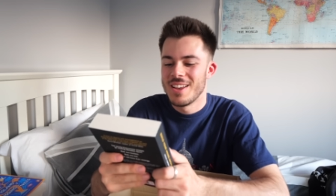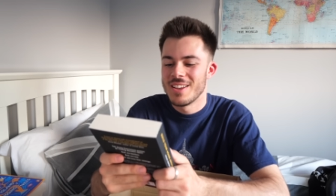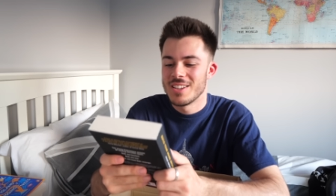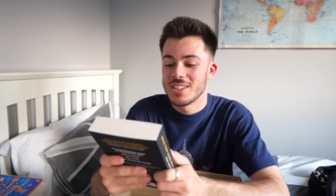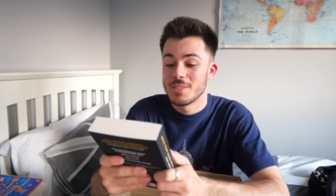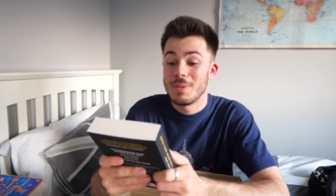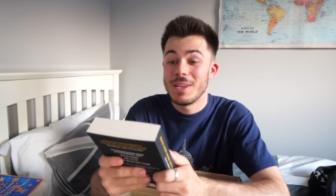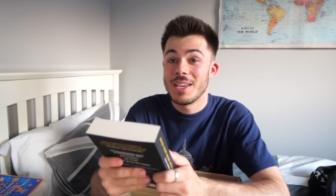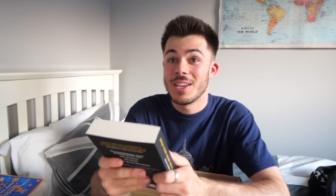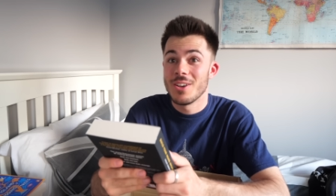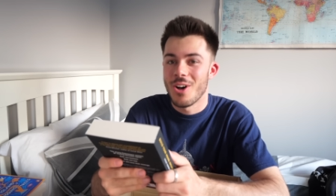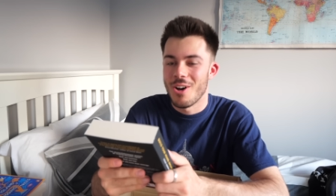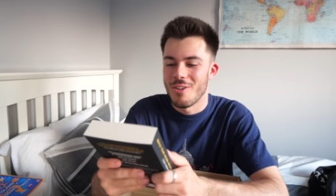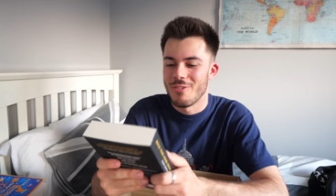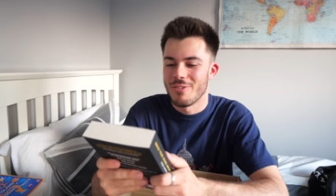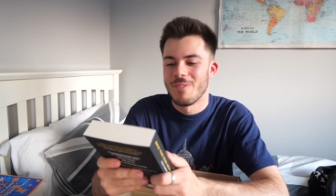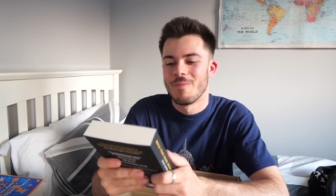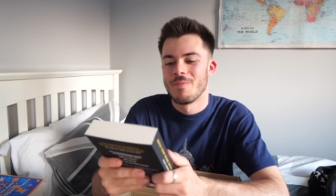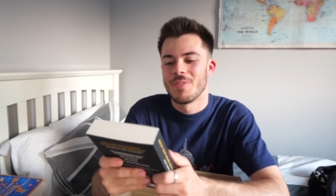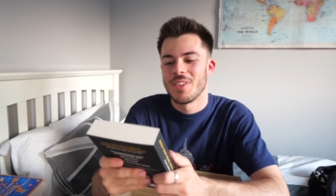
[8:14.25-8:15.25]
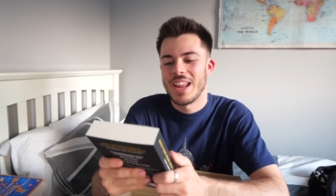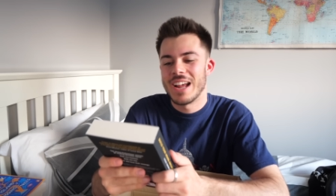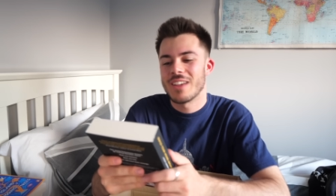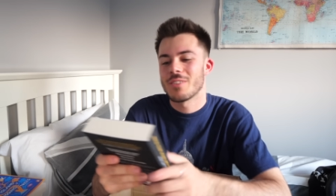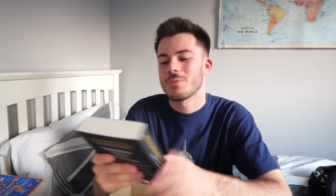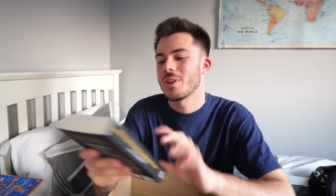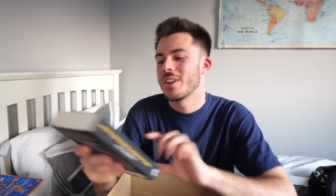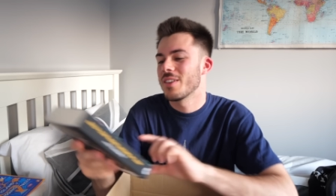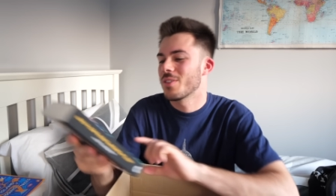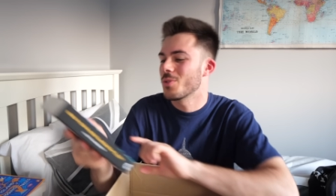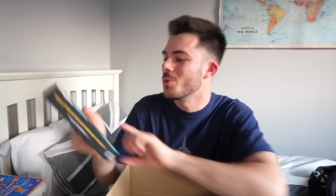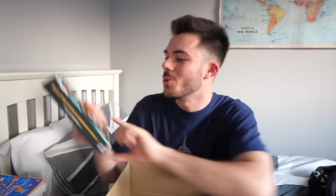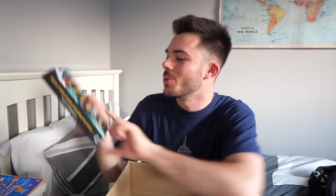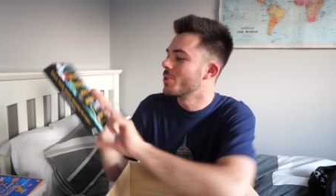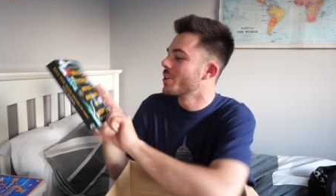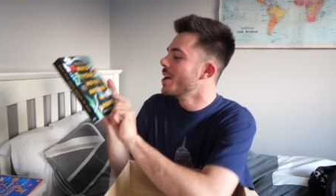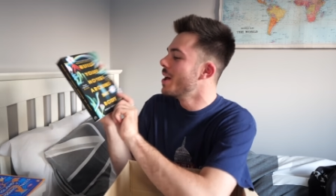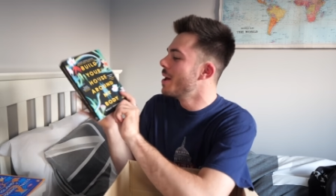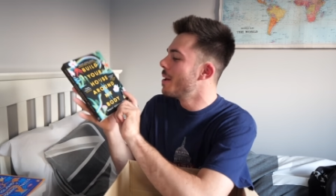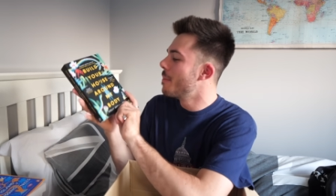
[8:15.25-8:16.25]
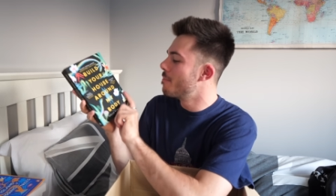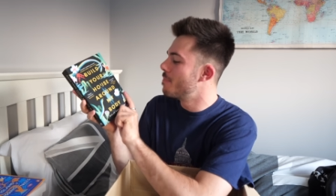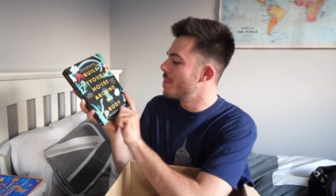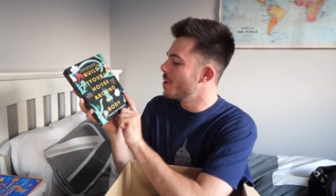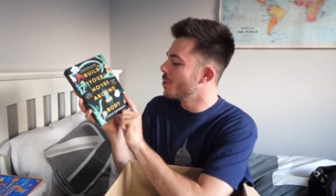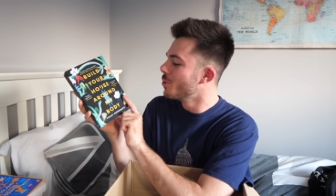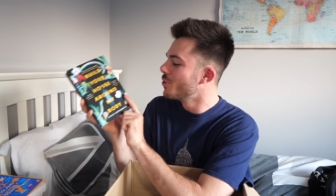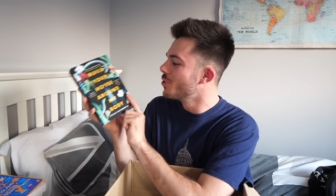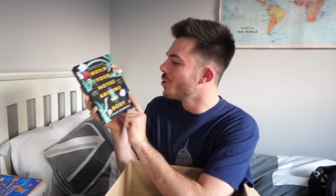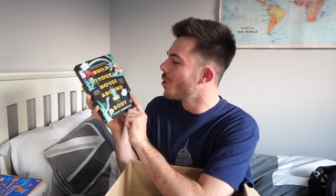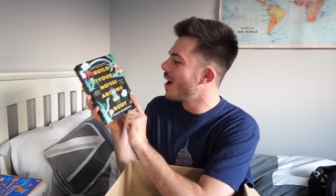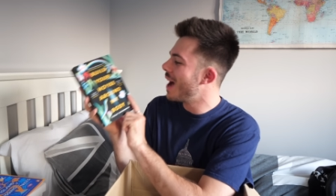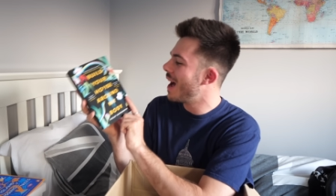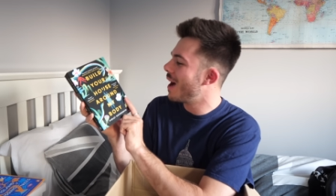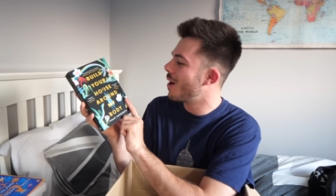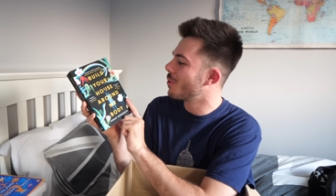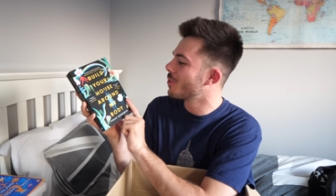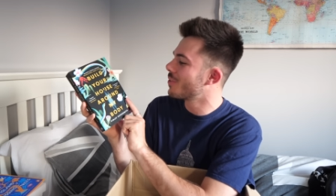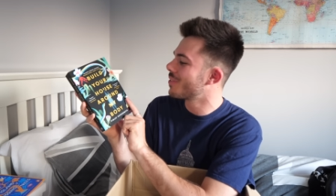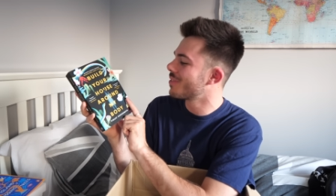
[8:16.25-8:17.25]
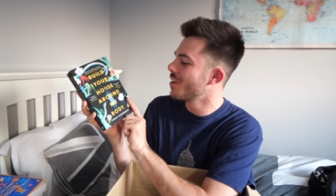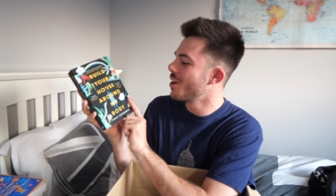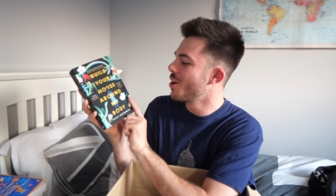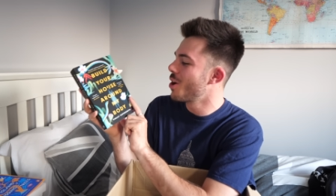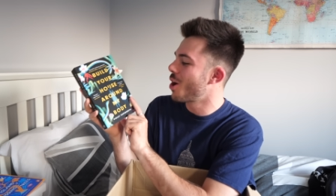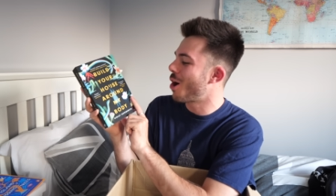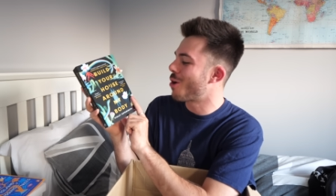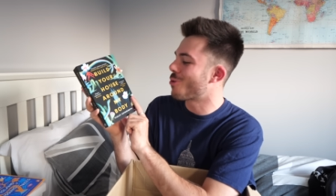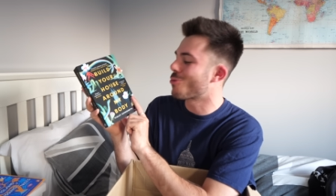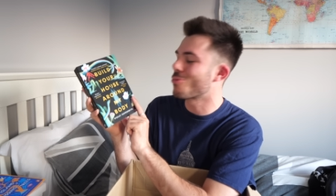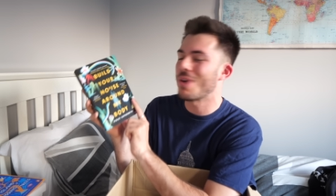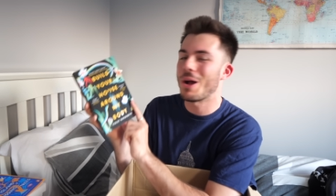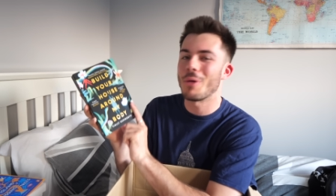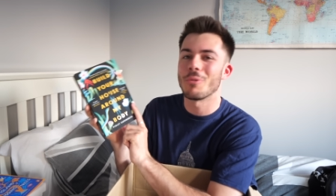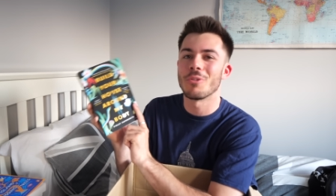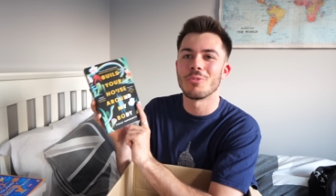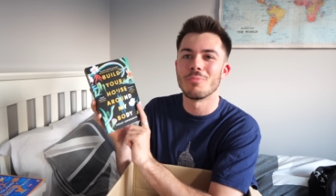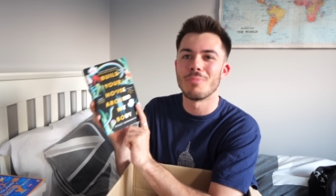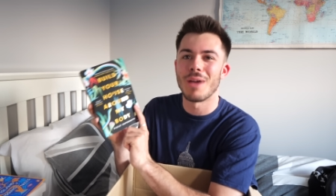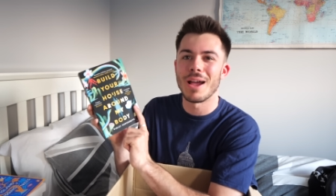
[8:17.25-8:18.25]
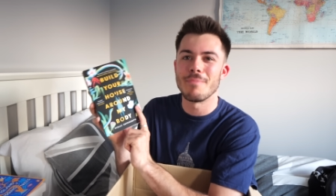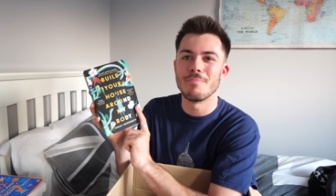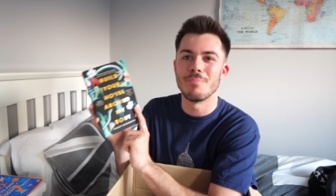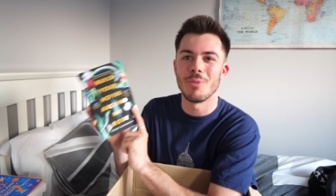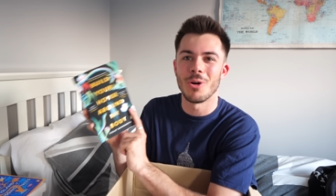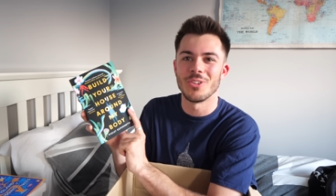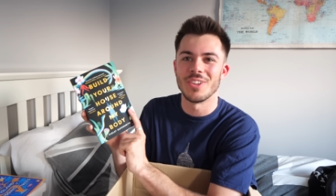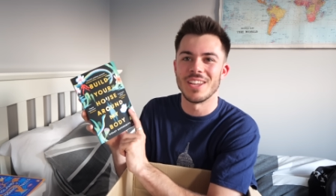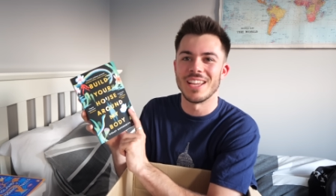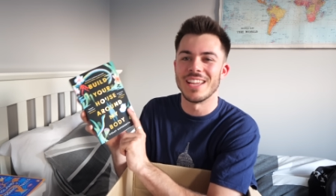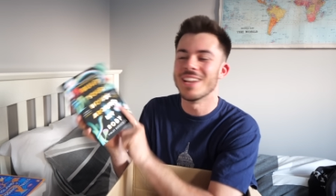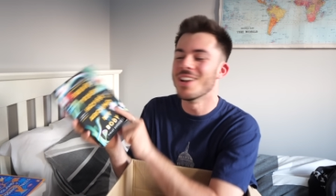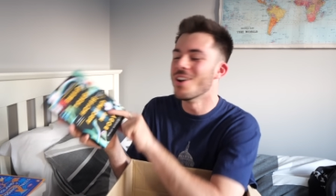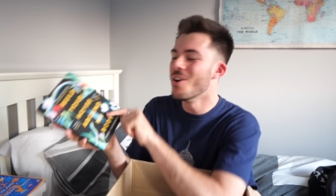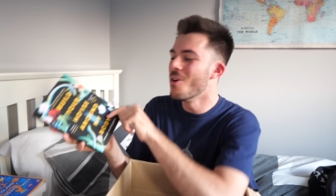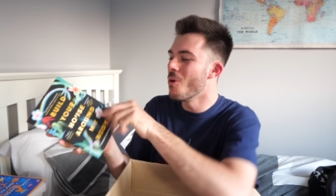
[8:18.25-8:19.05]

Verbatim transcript: Speaking of, the next one is called Build Your House Around My Body.